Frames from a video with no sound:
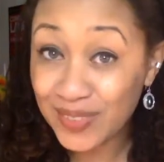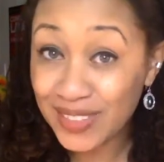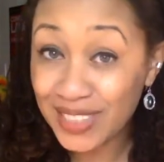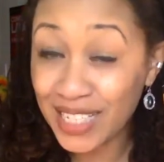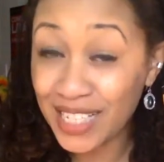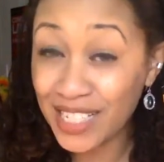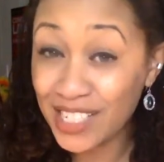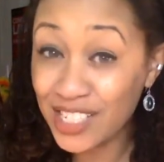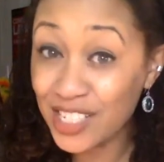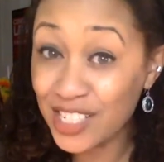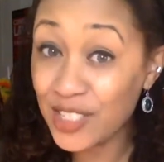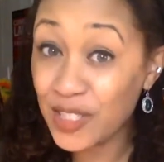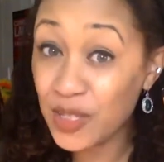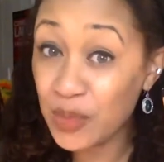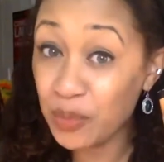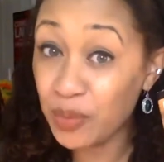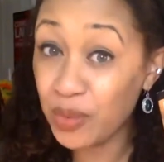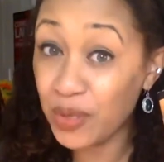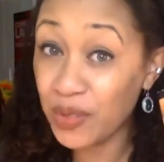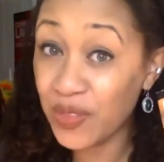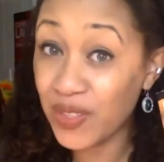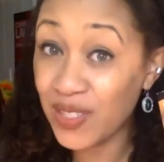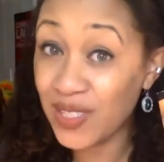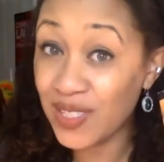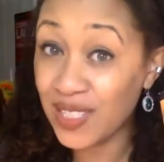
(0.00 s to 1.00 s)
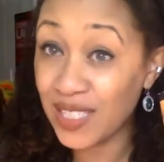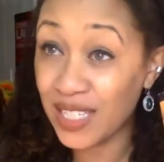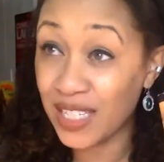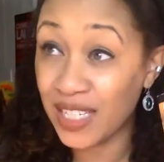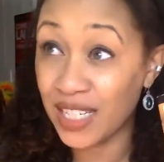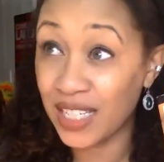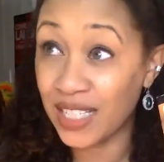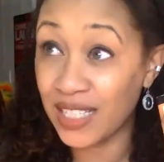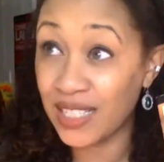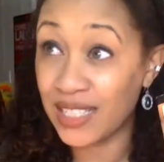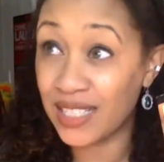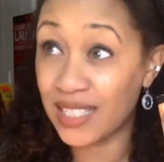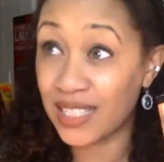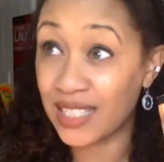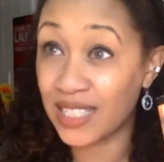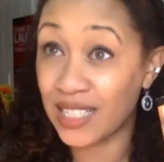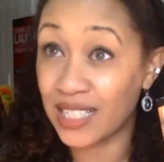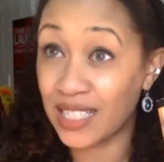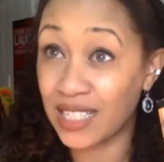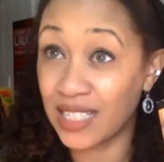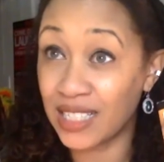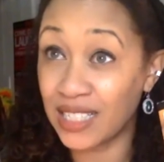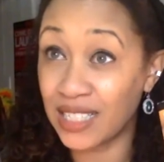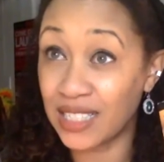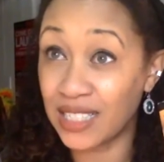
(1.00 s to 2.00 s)
And just to put this in its...
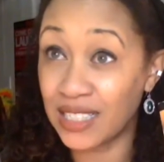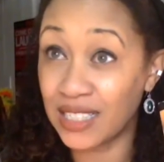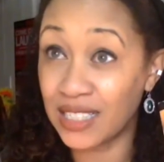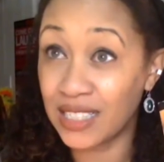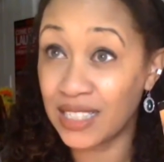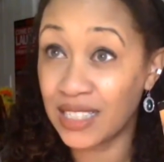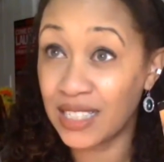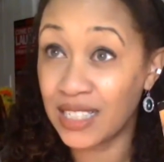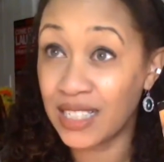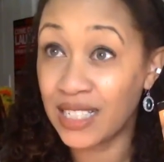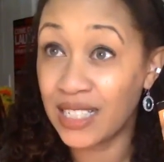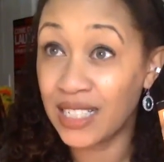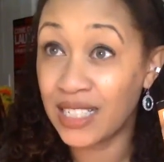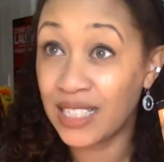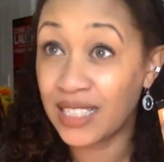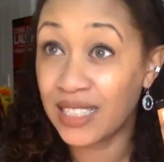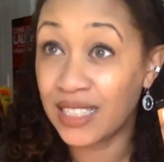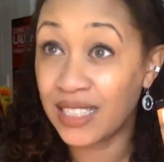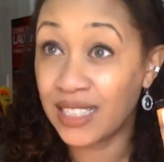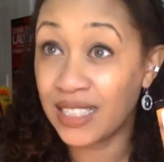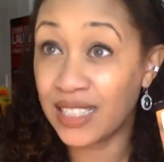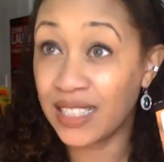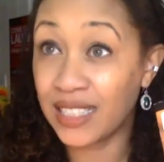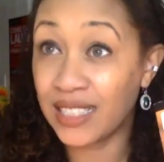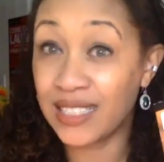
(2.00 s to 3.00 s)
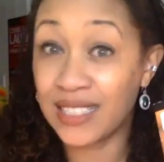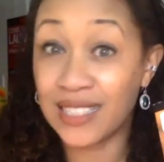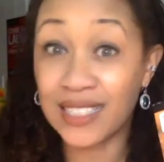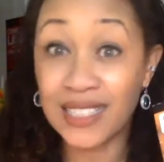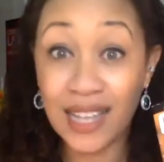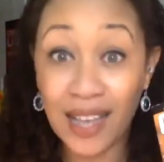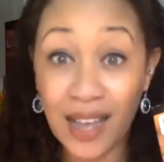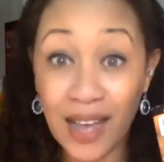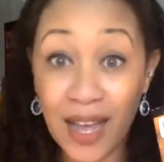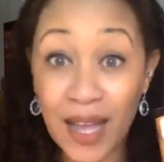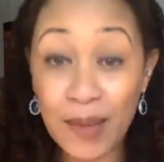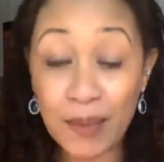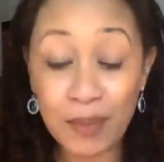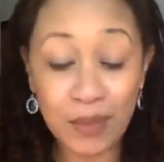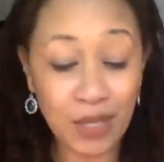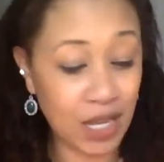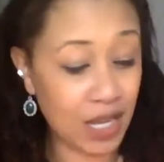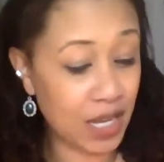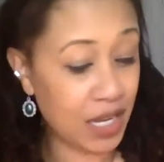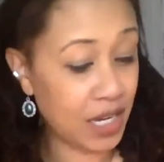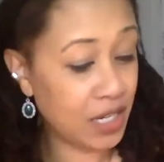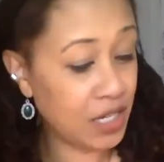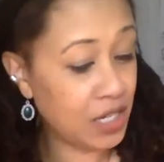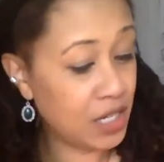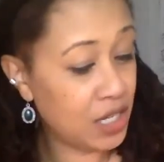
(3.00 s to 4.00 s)
Uh, its
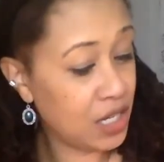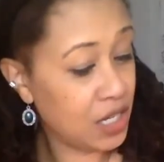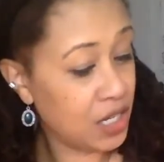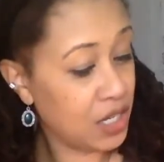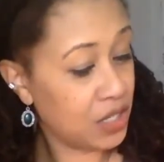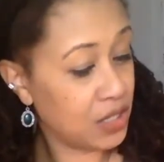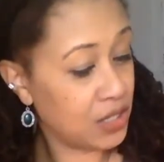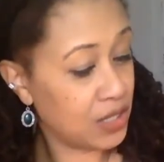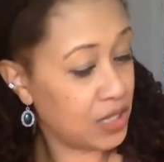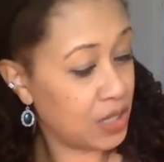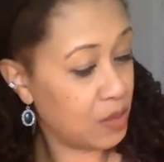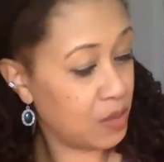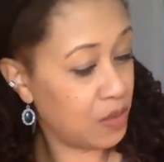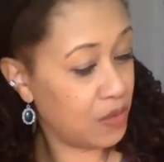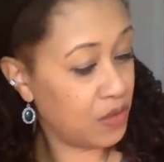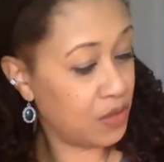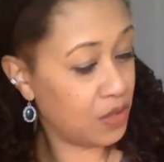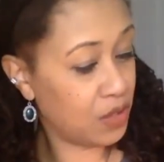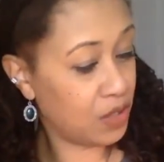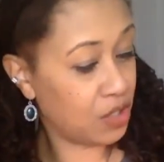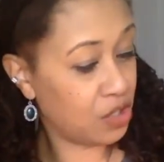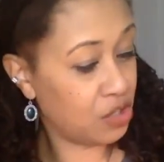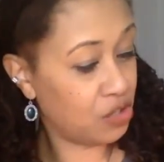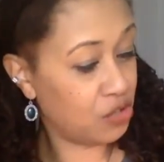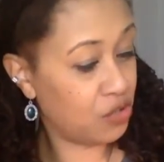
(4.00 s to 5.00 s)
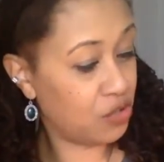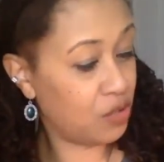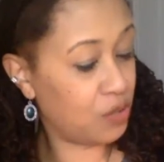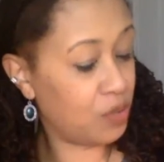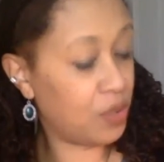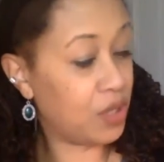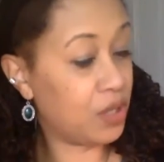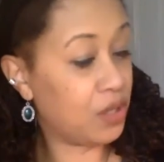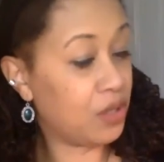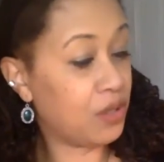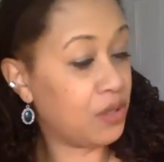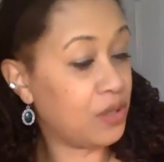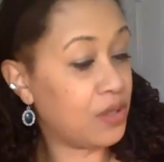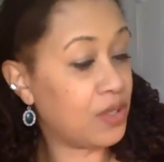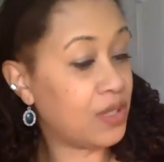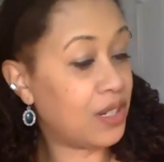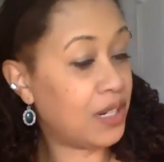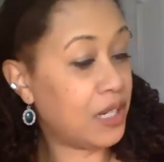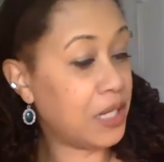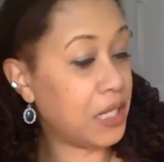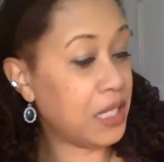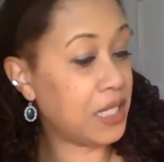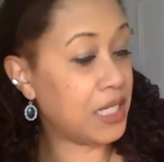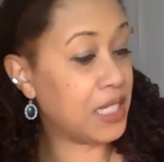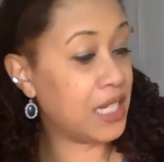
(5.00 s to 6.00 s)
timeline, some of the contributors
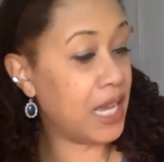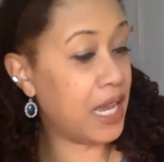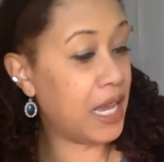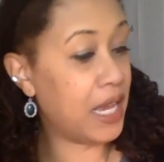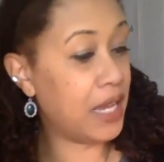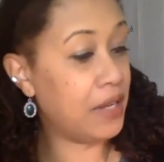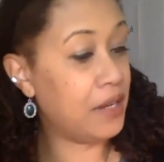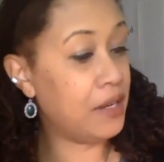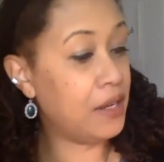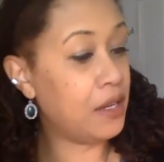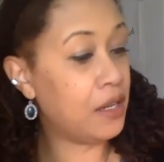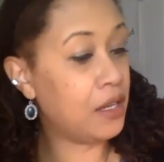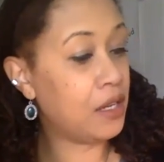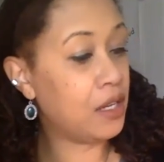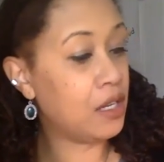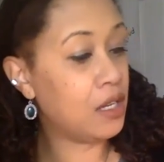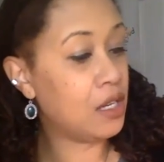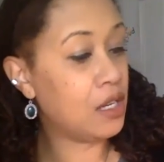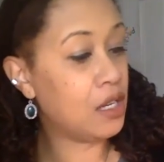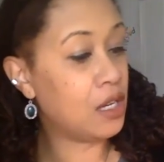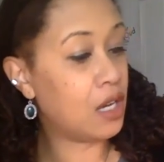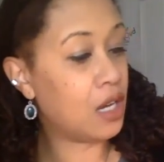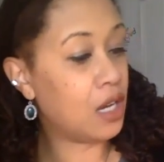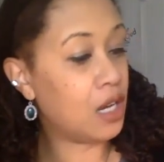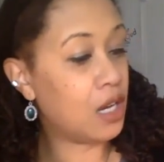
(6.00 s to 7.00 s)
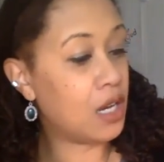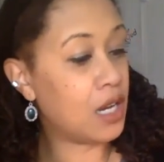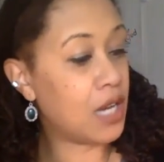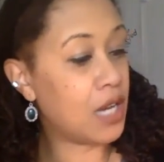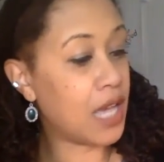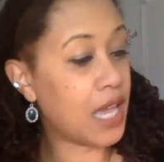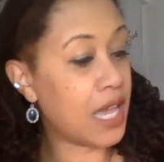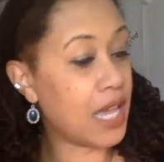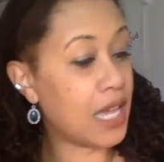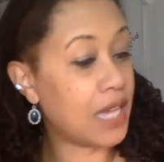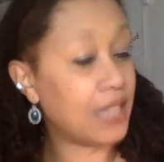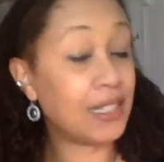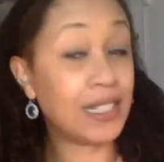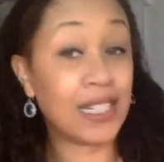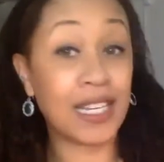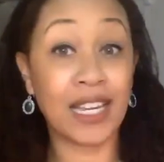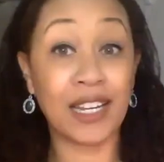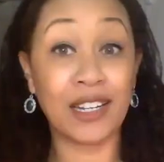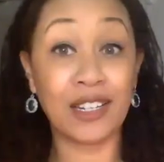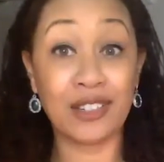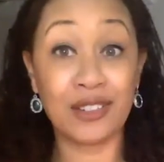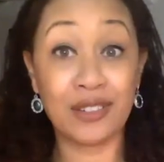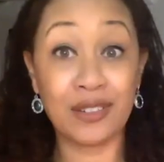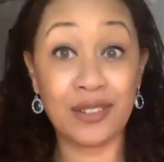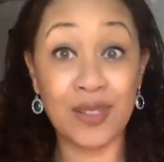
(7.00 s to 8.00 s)
are dead. Uh, Ann
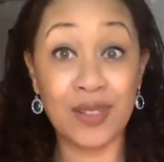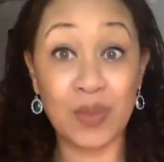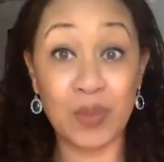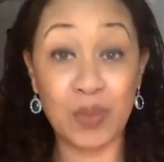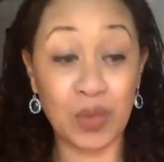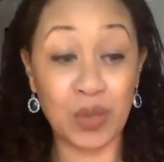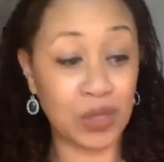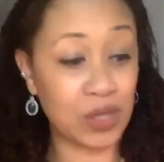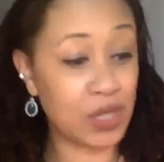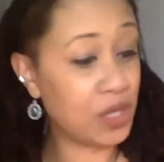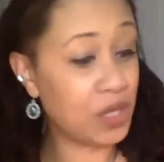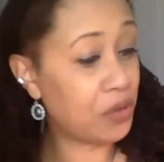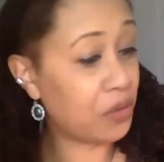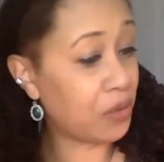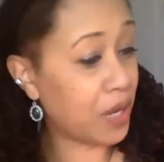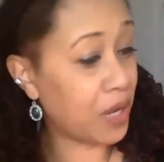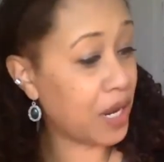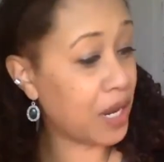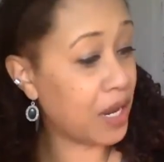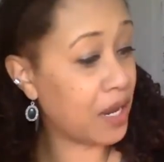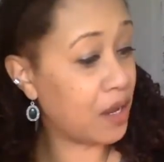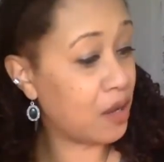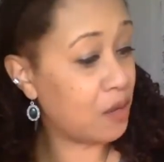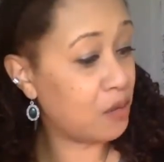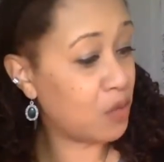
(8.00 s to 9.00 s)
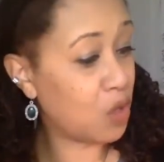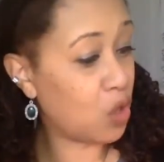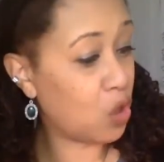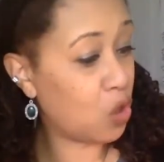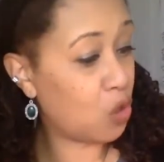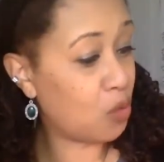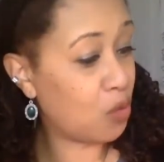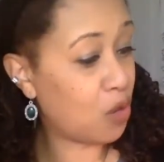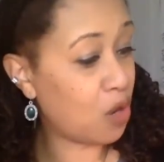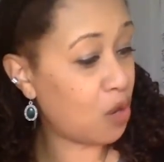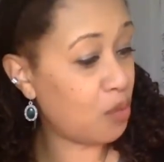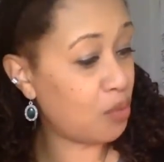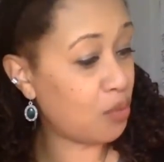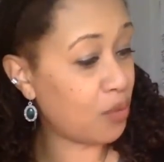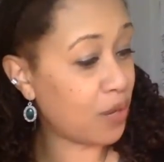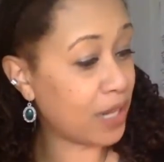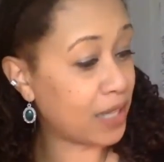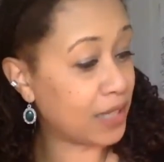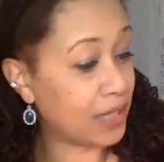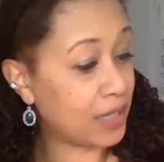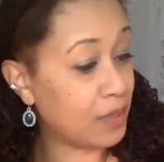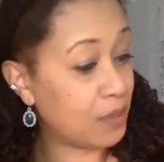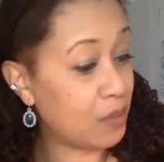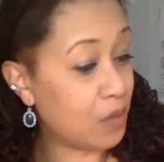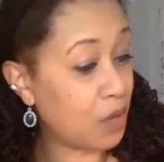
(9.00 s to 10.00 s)
Landers, Billy Graham, Omar
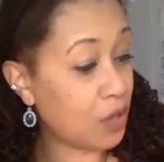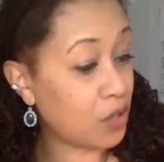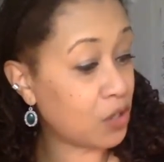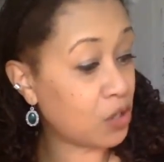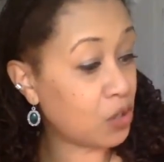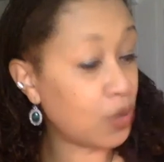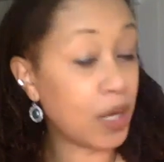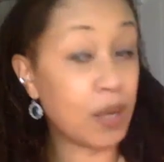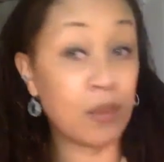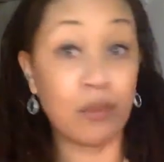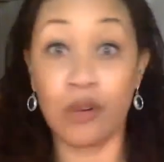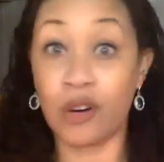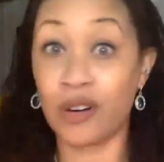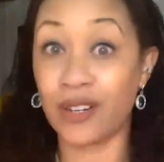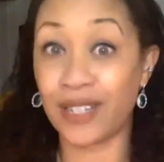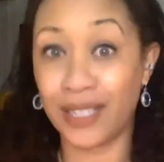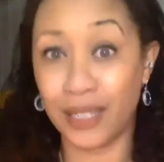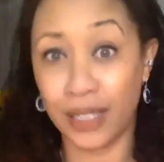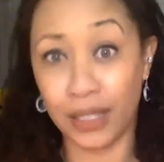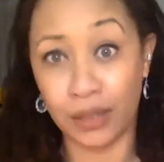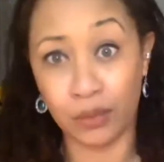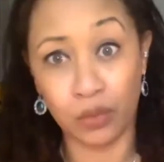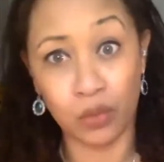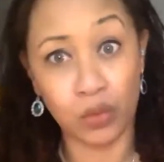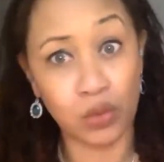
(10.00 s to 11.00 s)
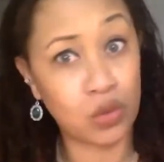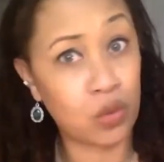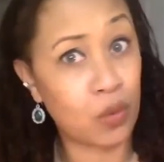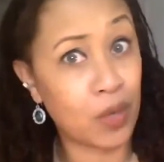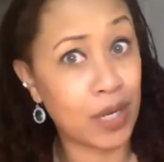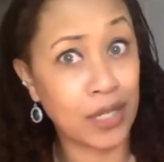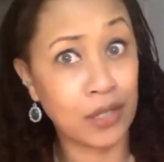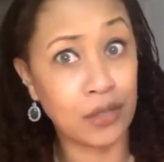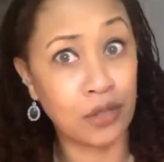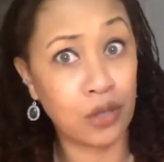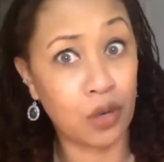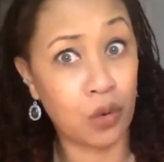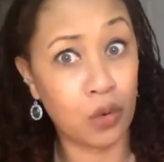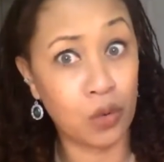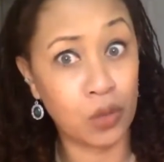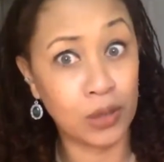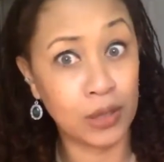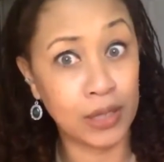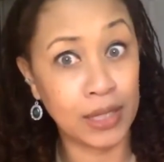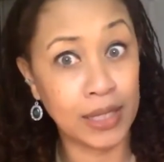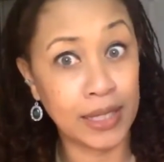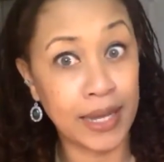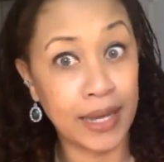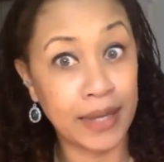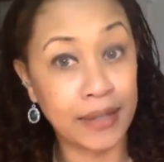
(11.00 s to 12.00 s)
Bradley, Mark Twain, Mark T- Twain
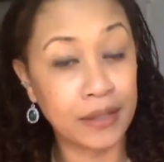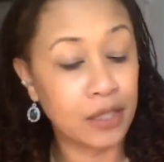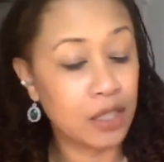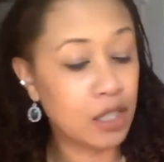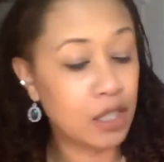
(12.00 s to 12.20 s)
totally dead.